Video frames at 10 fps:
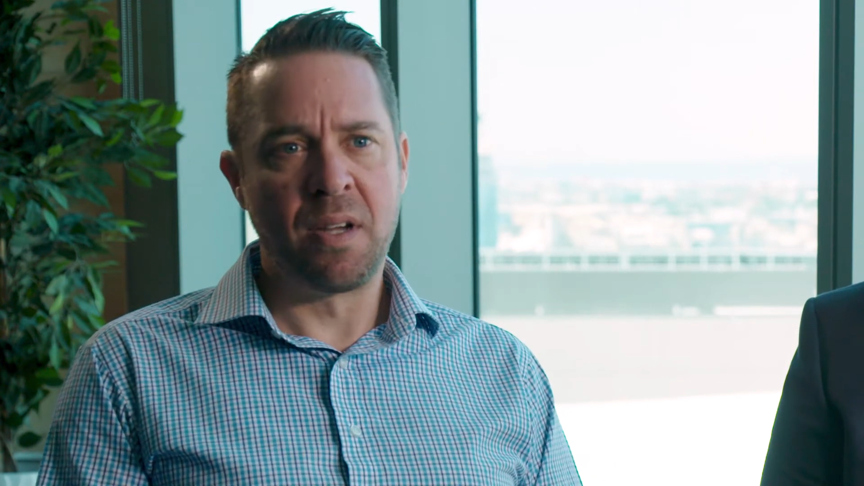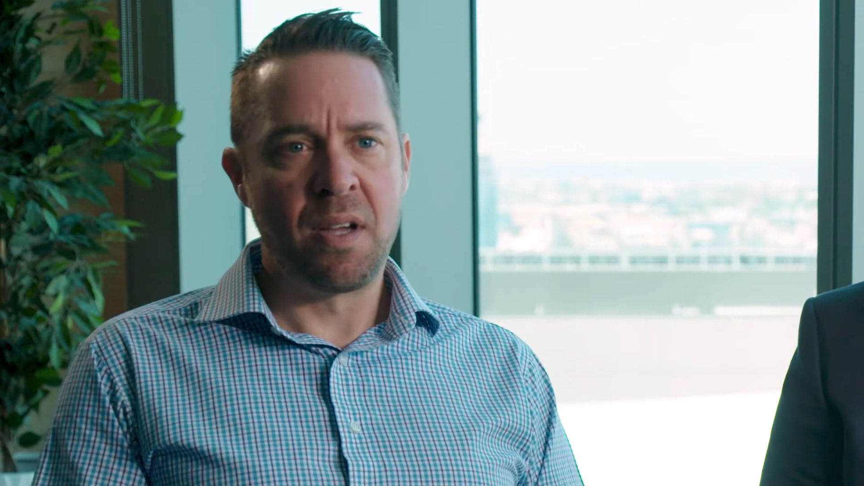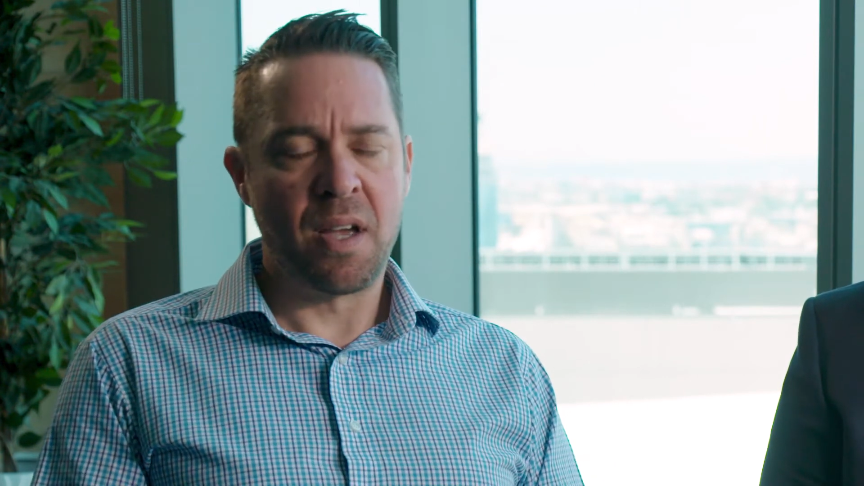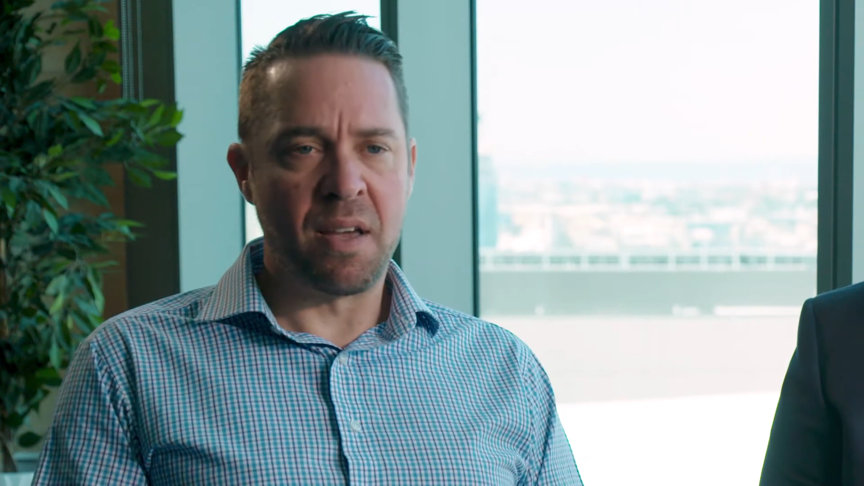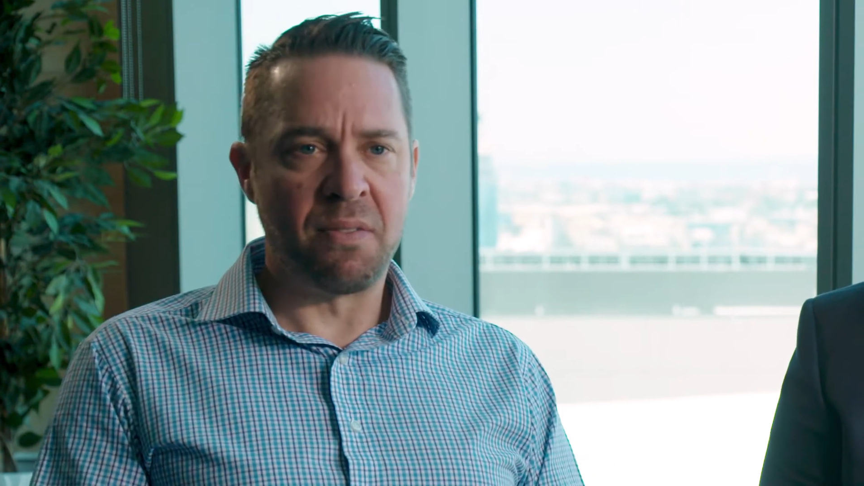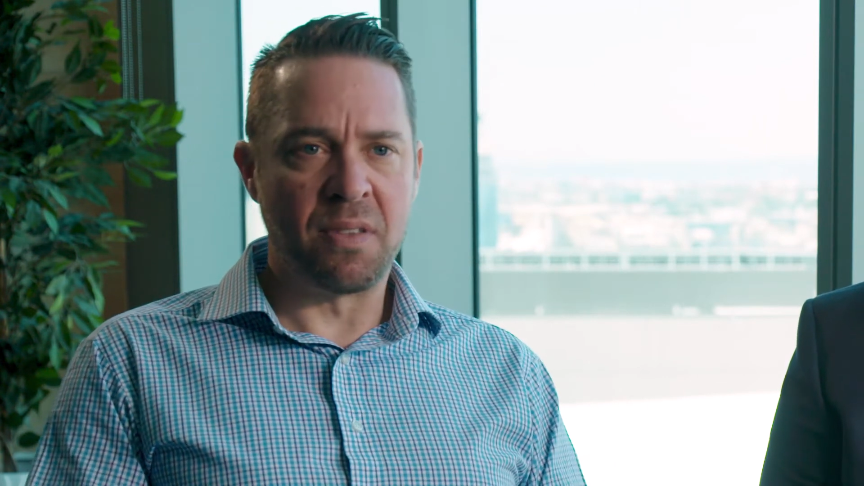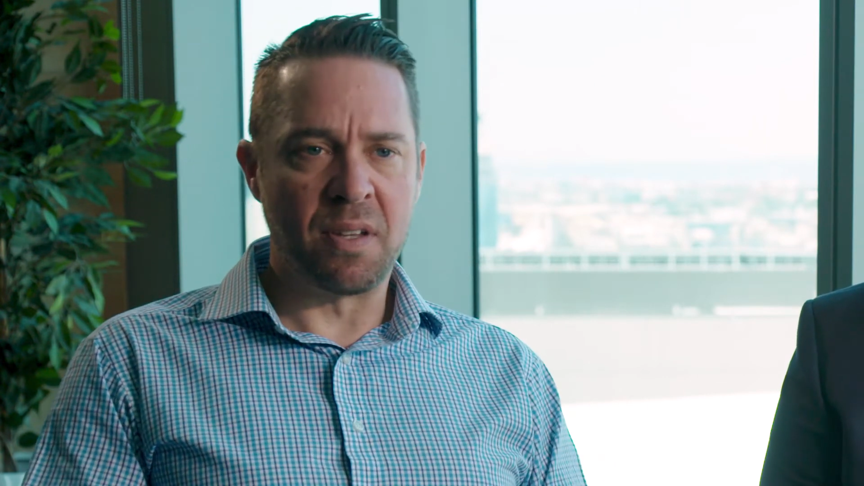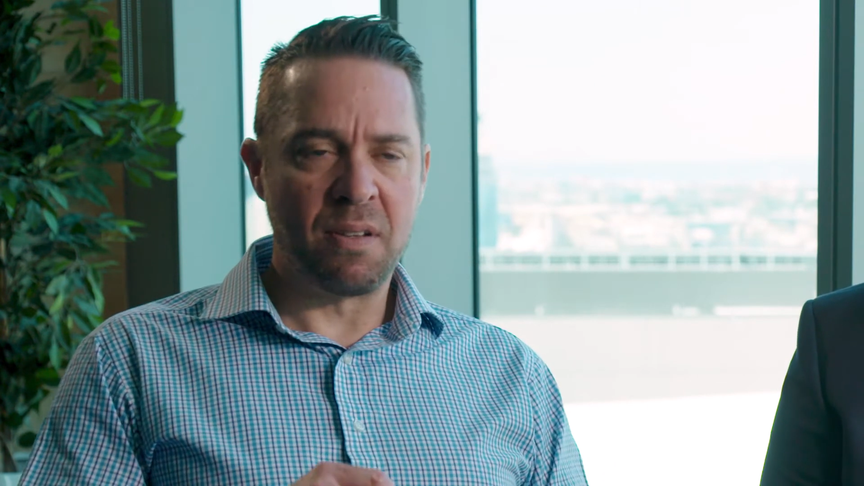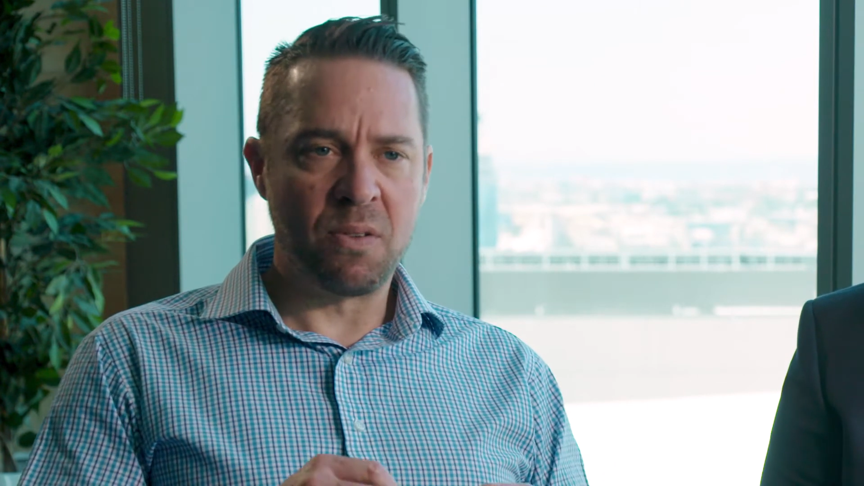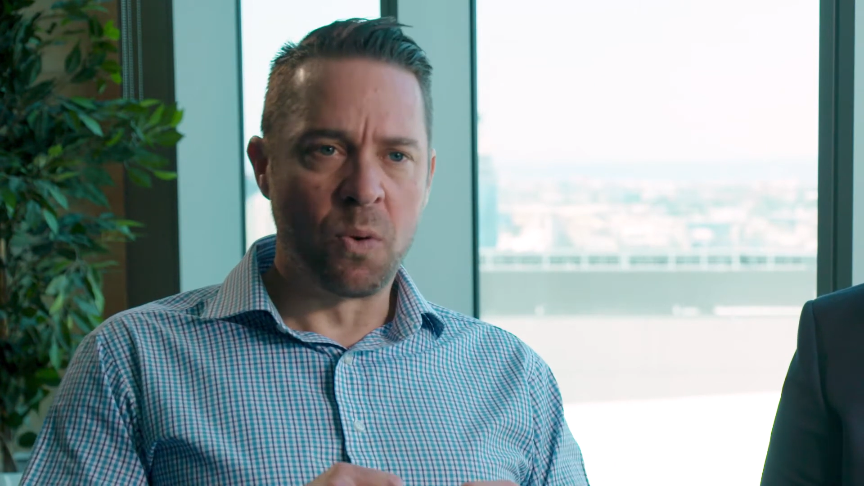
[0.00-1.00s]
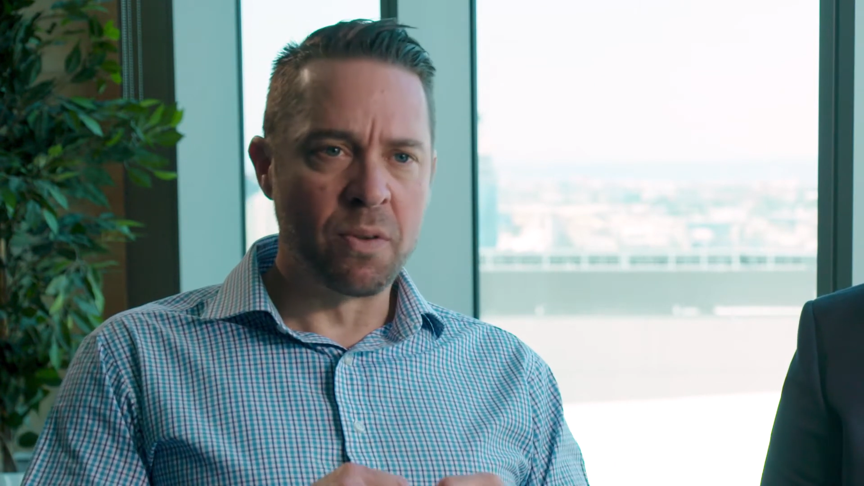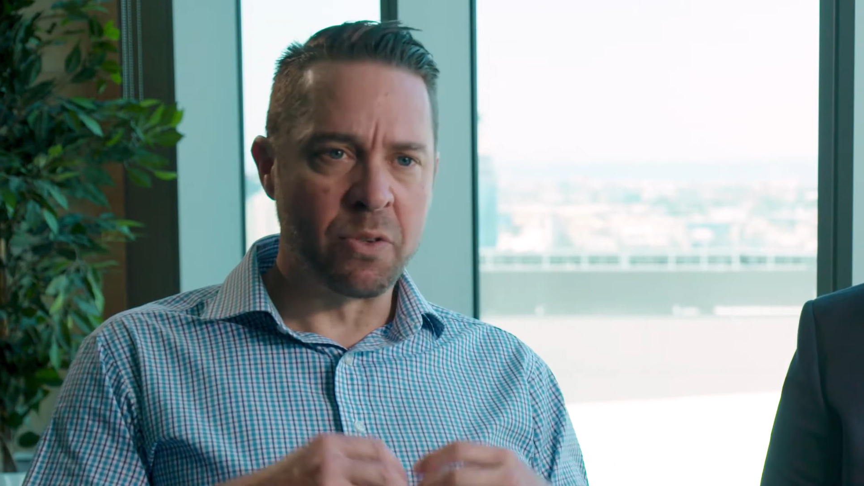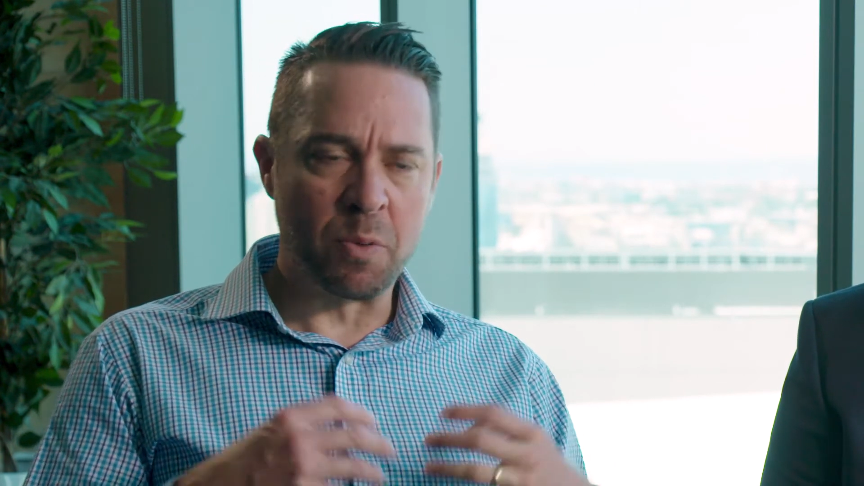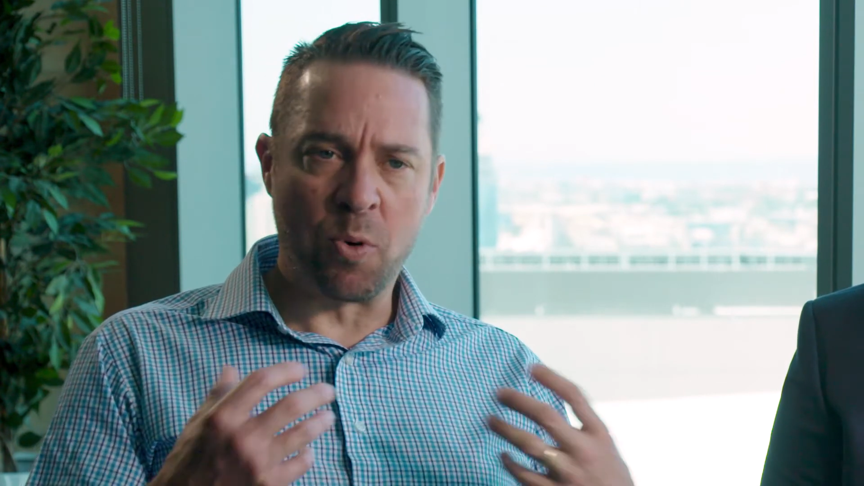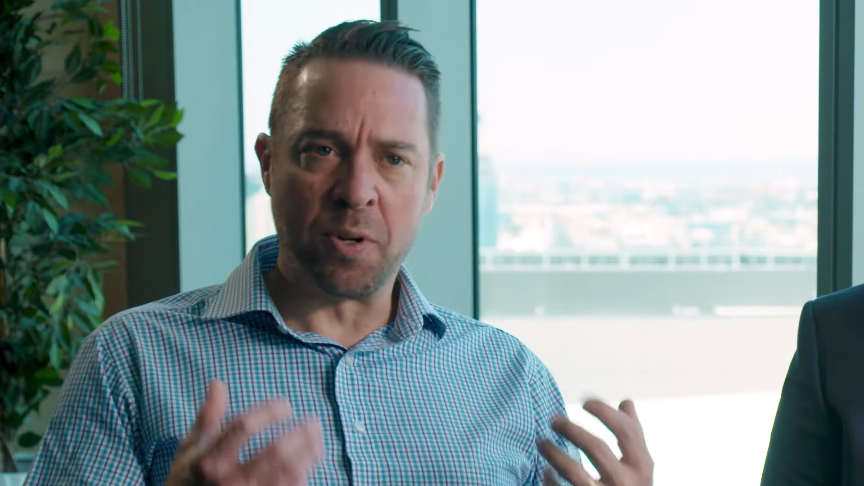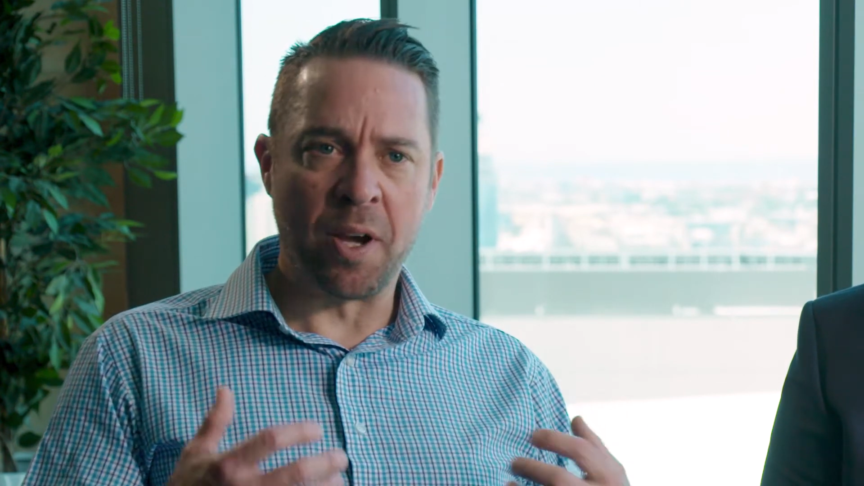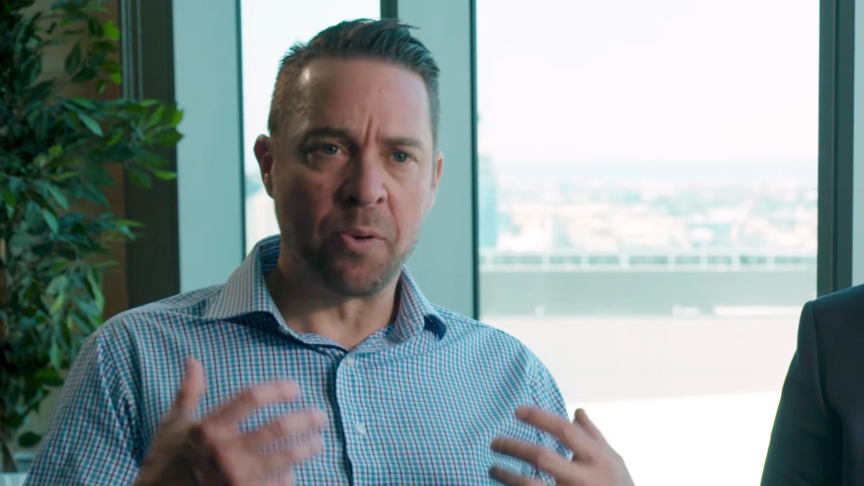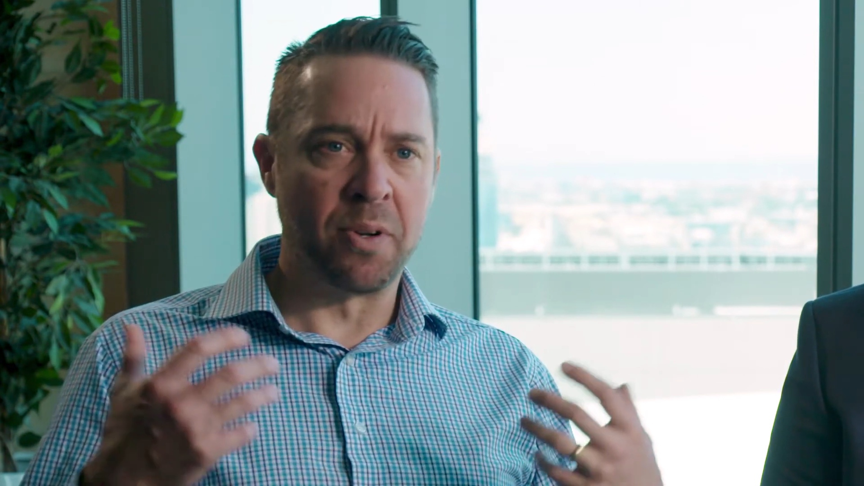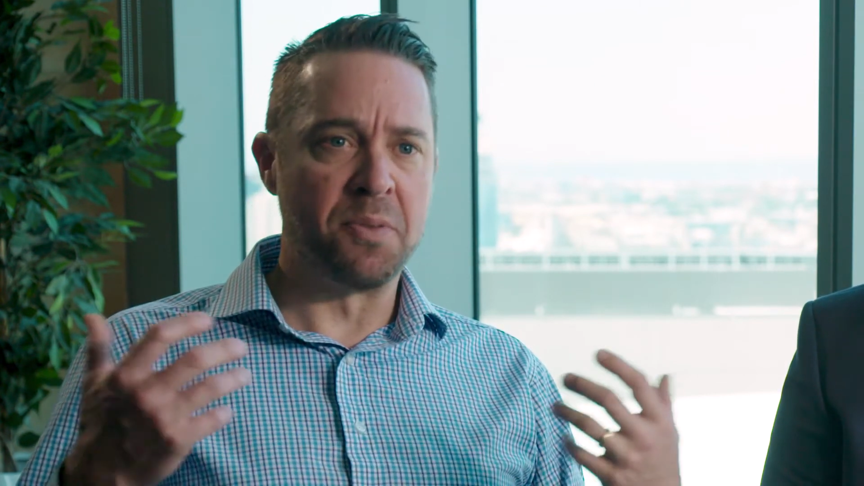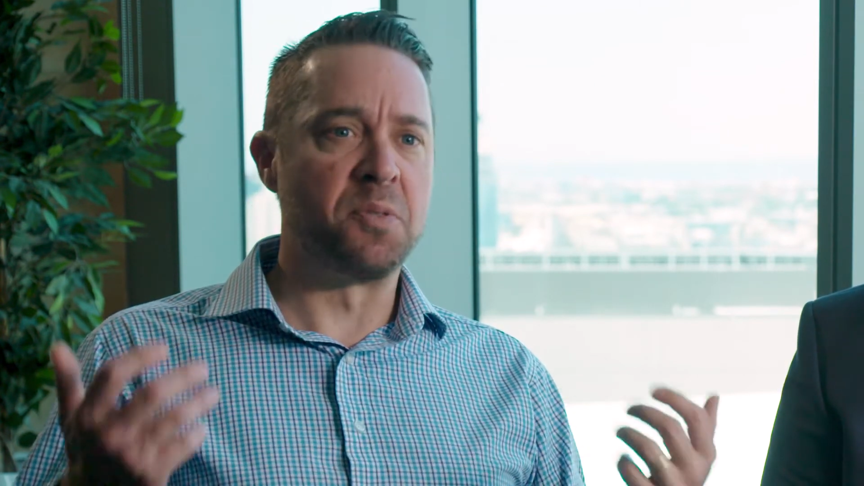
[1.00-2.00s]
and that all of the reporting
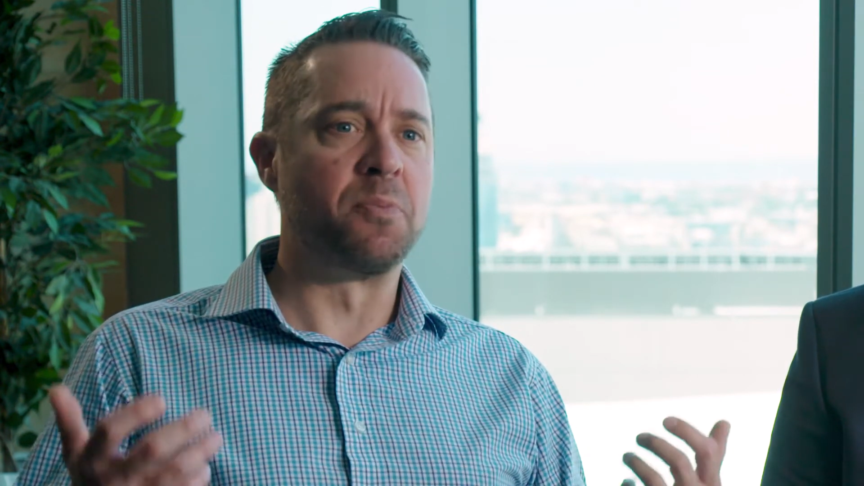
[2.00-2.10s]
algorithms